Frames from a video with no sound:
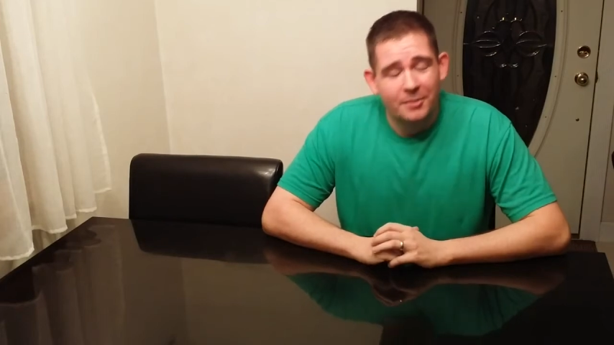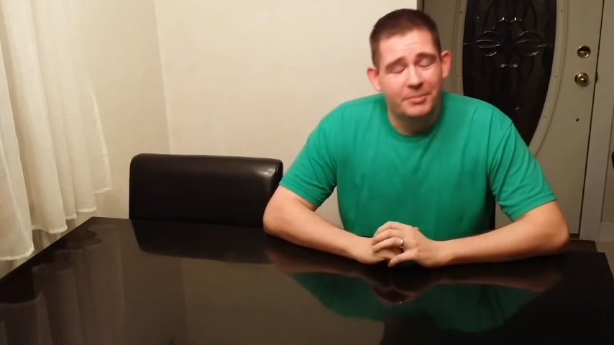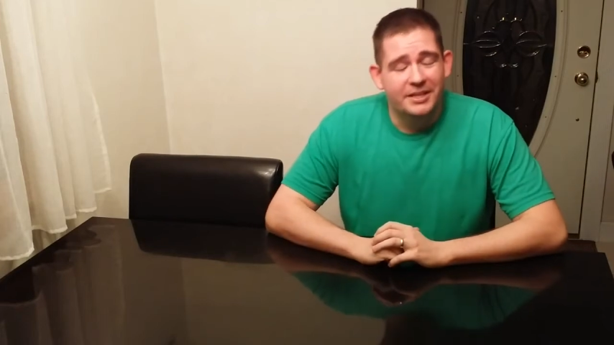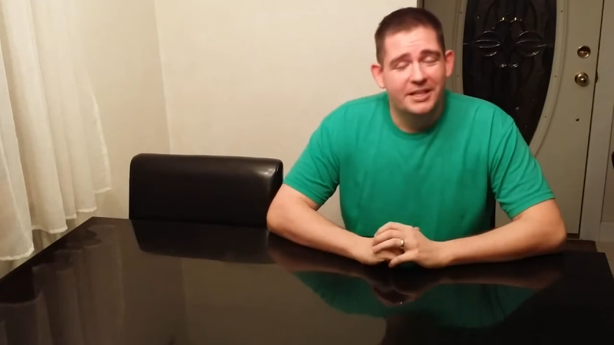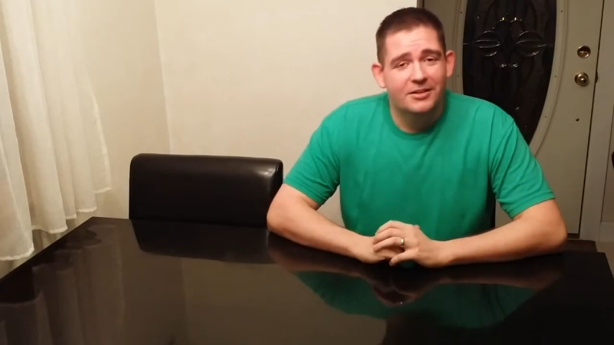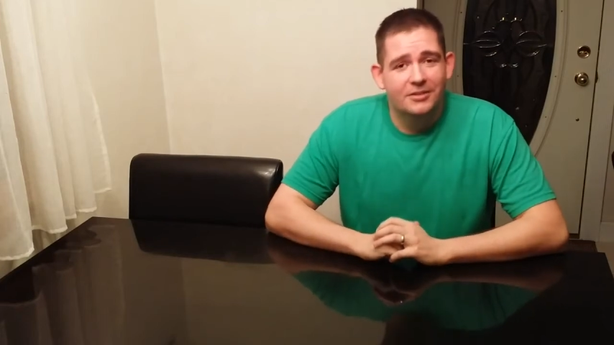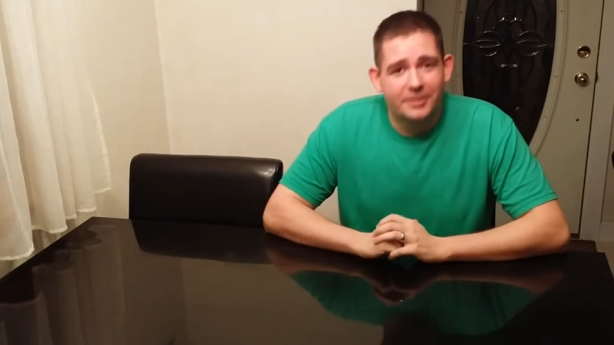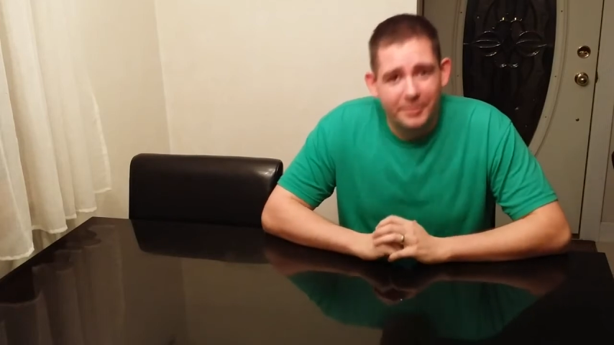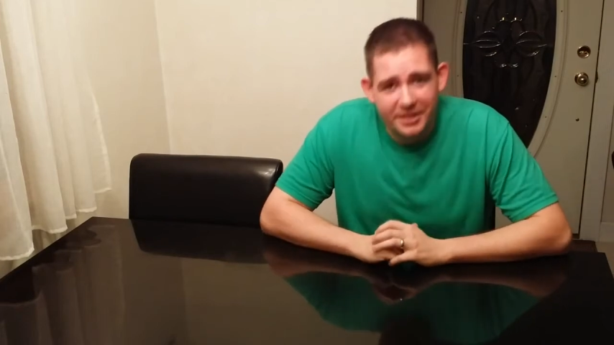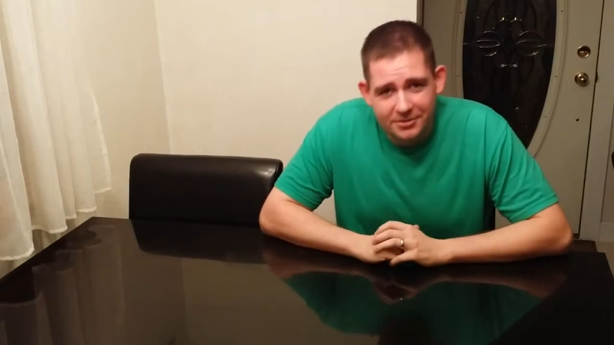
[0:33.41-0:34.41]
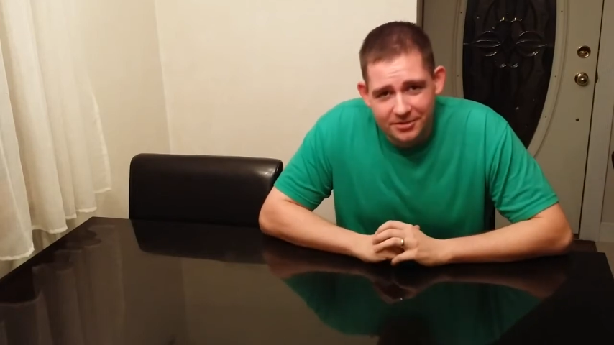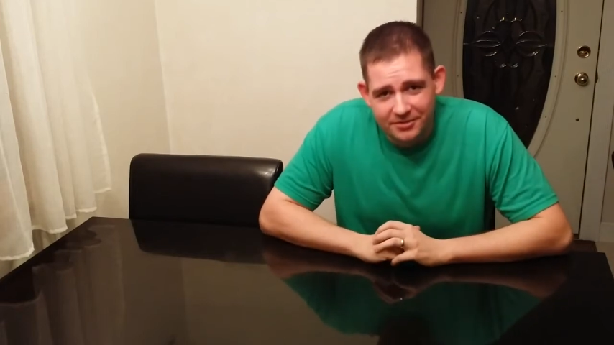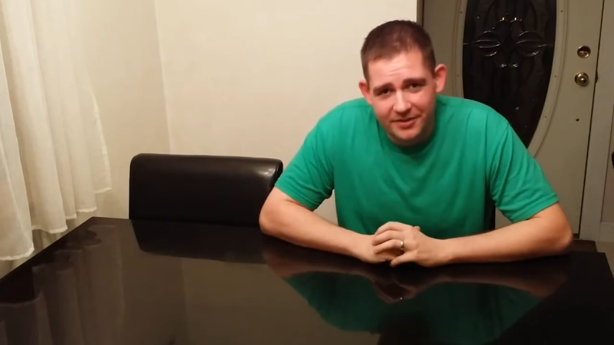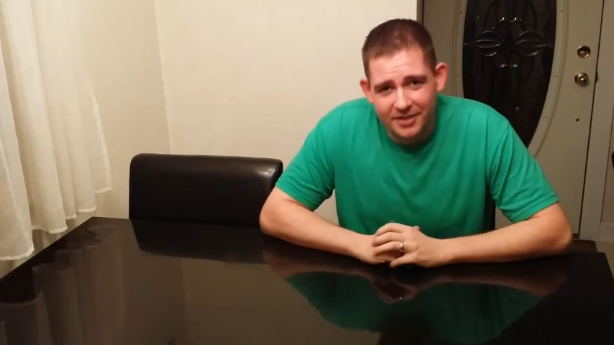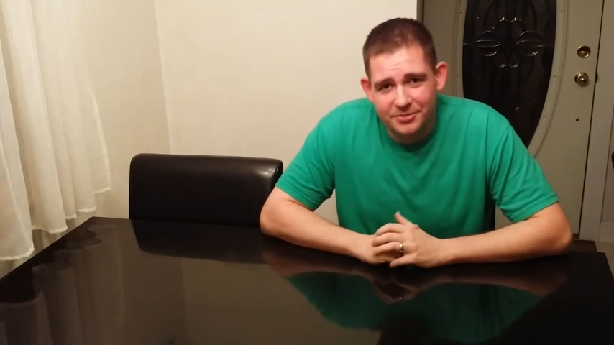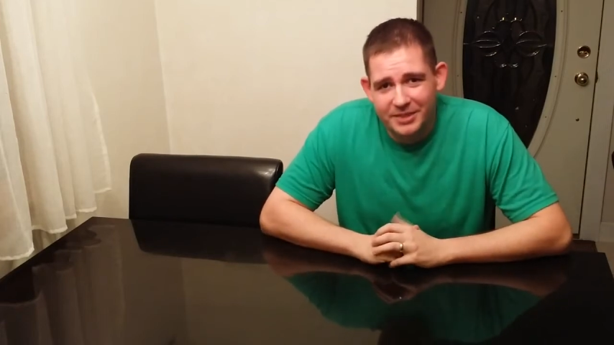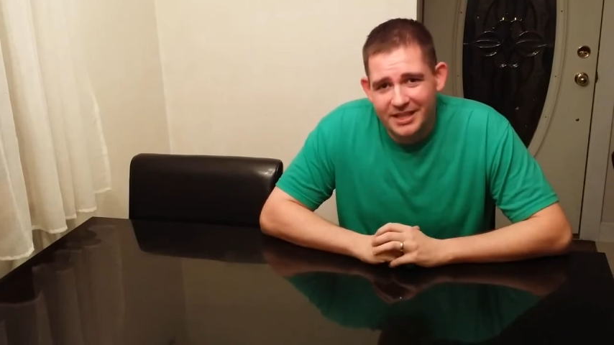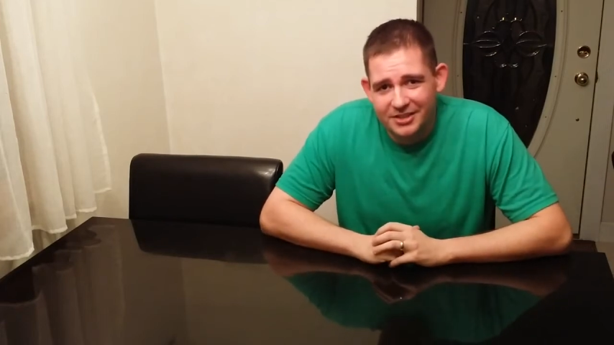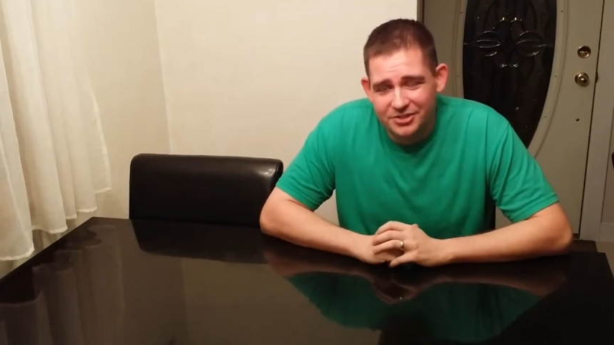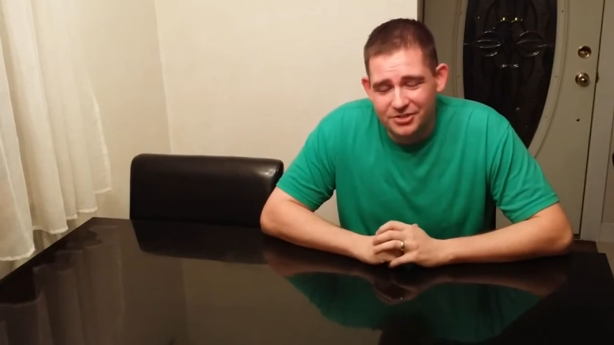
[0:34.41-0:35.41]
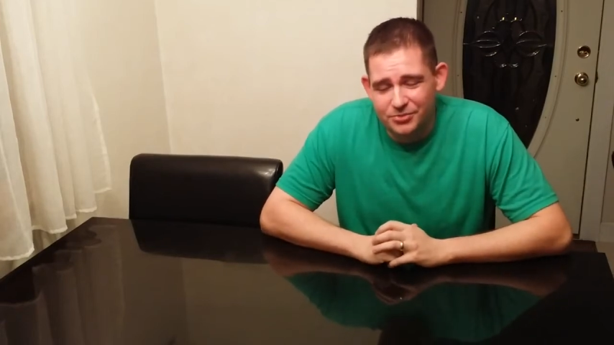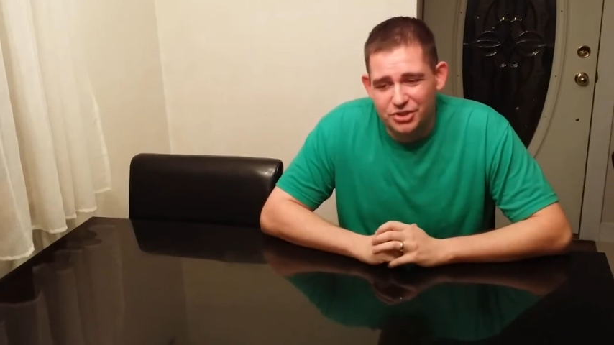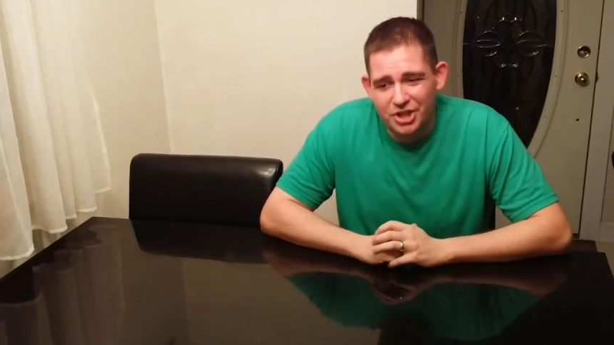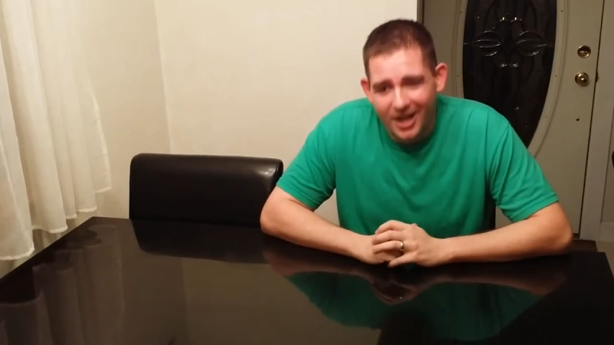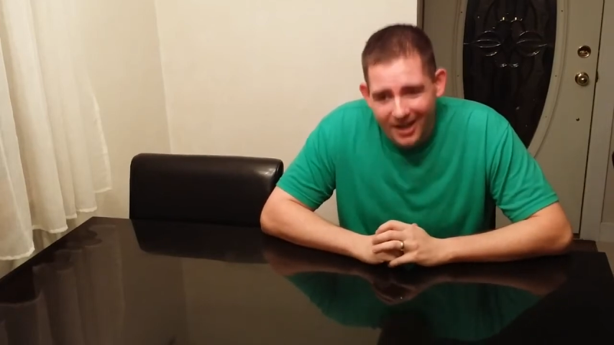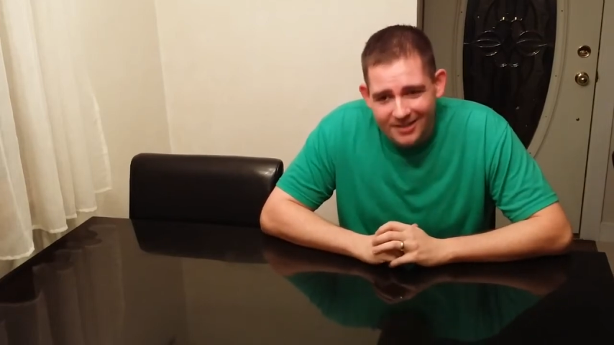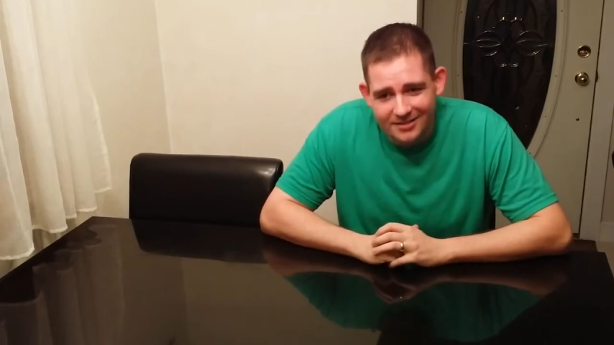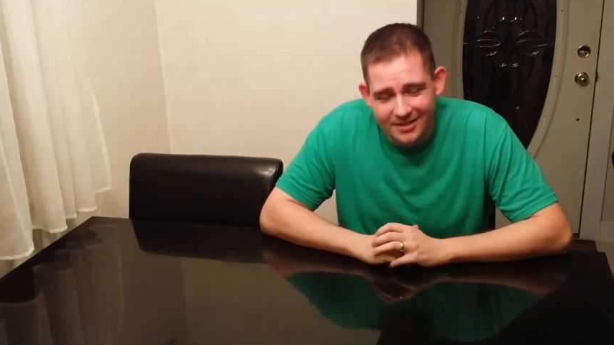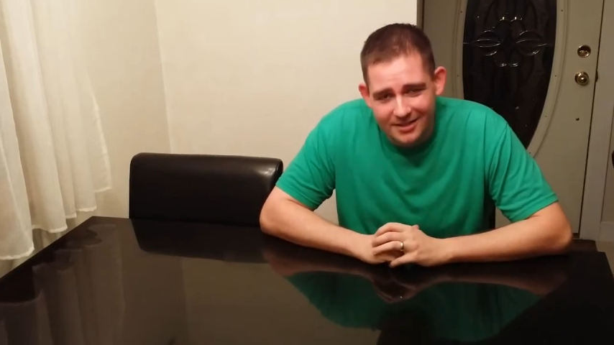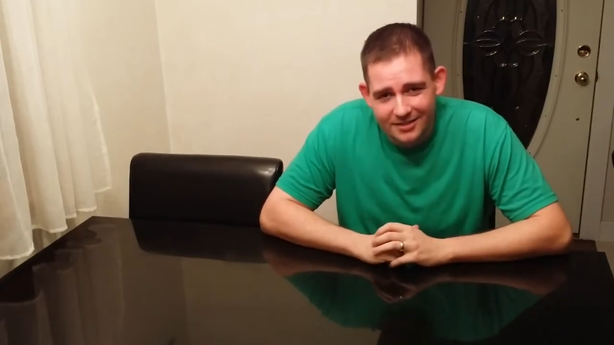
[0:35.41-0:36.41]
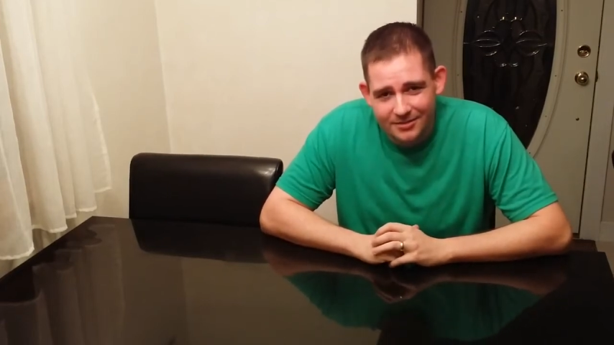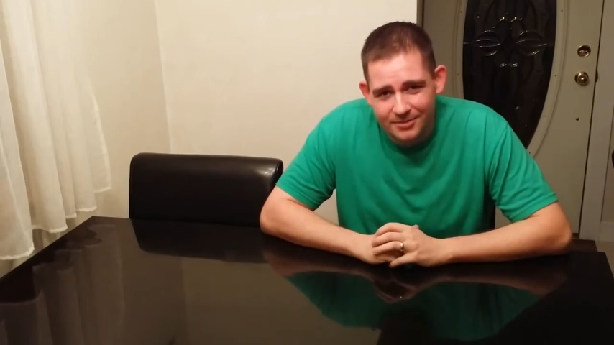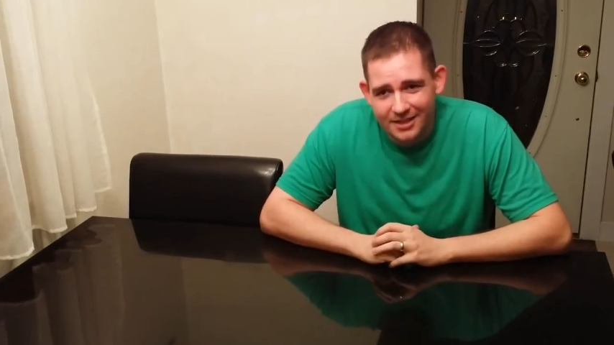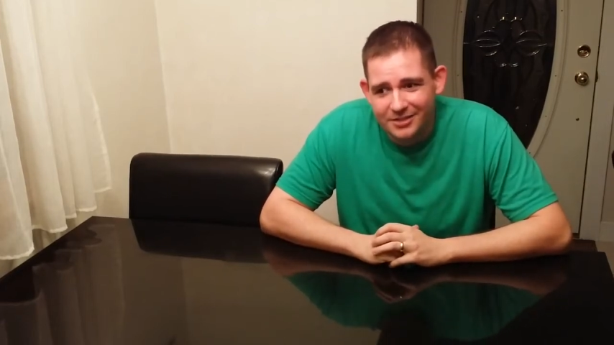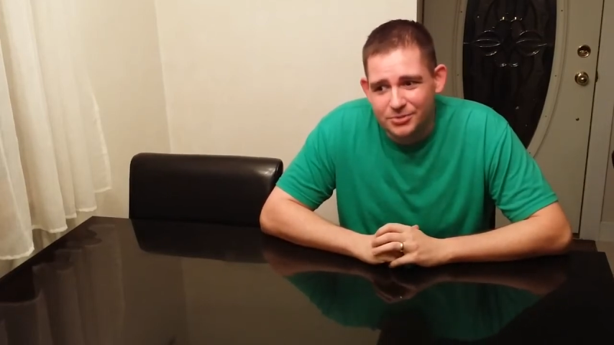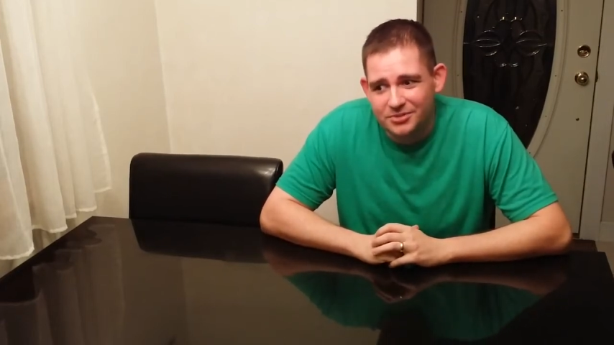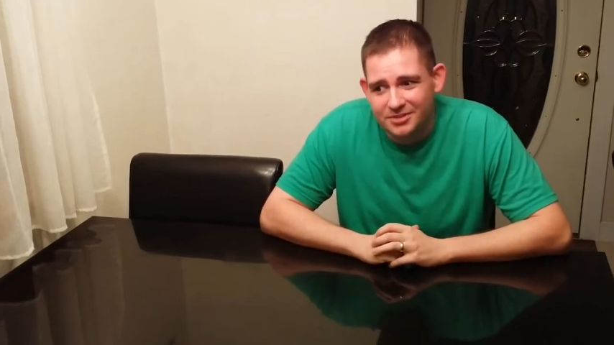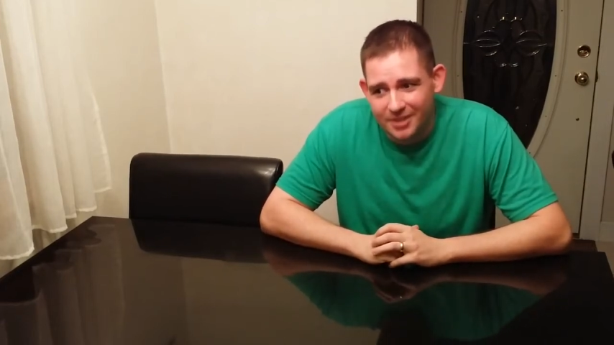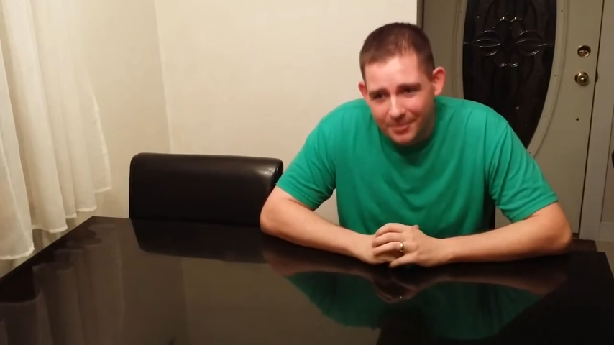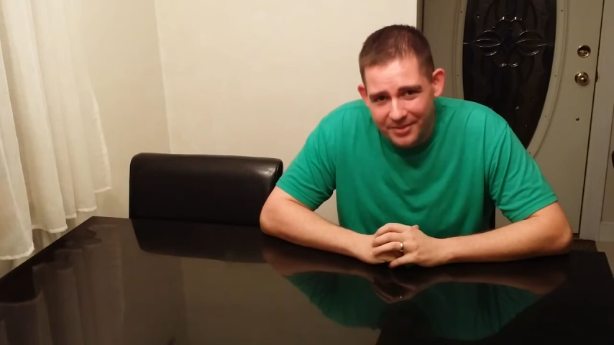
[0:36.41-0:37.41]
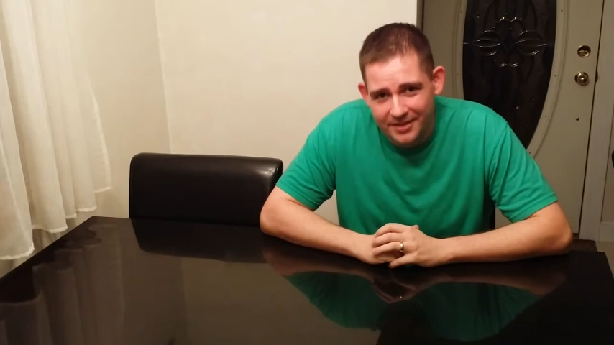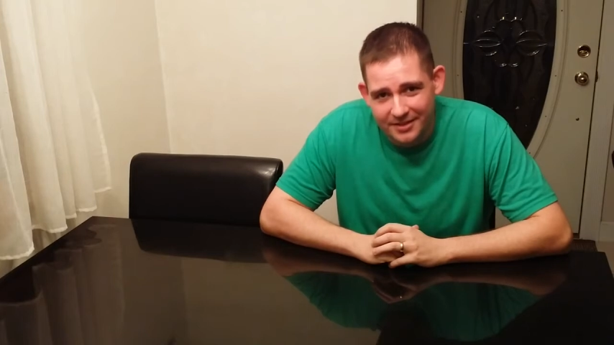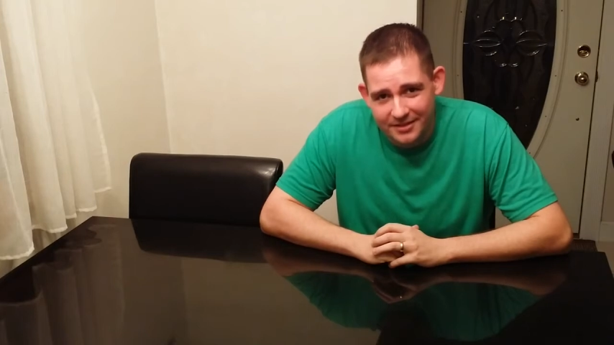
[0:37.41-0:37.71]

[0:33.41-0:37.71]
But here on the Pinterest Files, we can't just do chocolate. We got to do something.